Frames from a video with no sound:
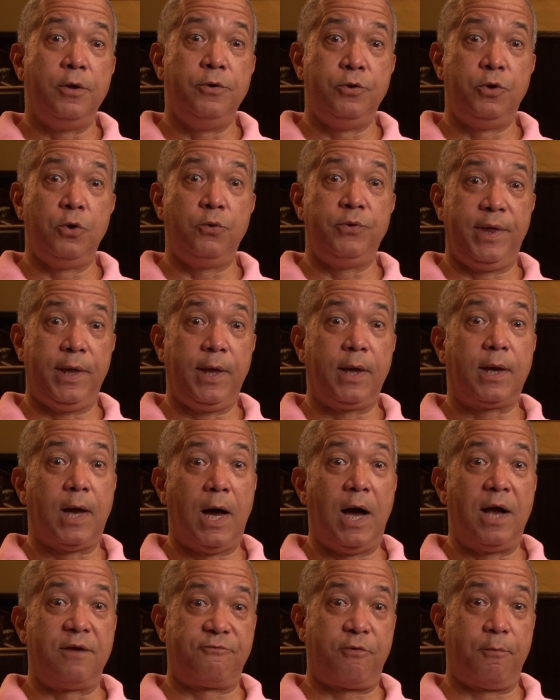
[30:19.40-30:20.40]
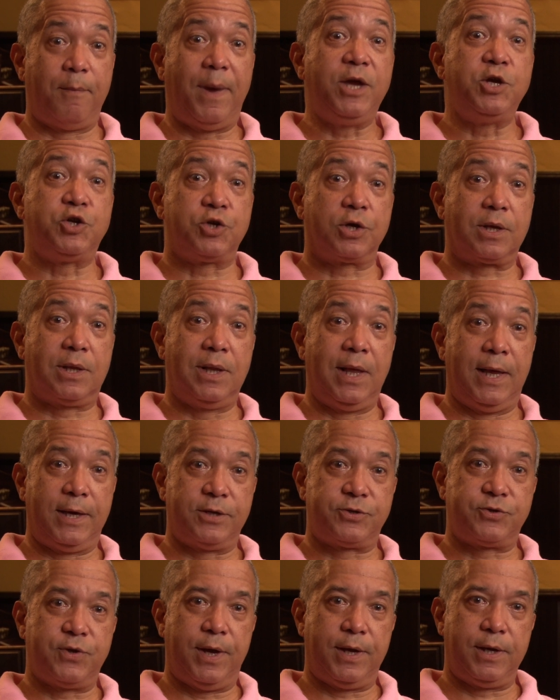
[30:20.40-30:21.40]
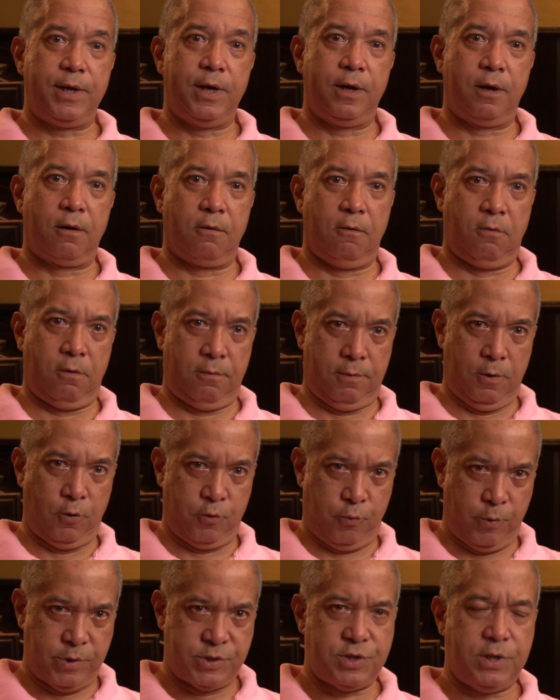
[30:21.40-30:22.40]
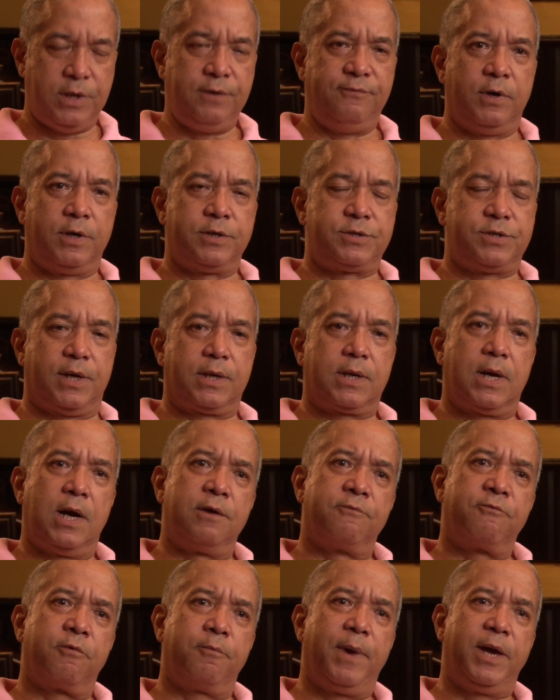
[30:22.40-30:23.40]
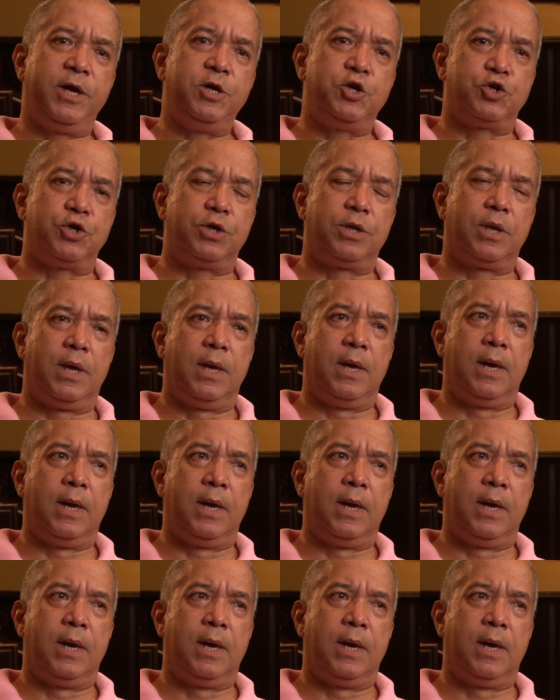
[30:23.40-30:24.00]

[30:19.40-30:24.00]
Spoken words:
do the confirmation class that year or receive us at confirmation.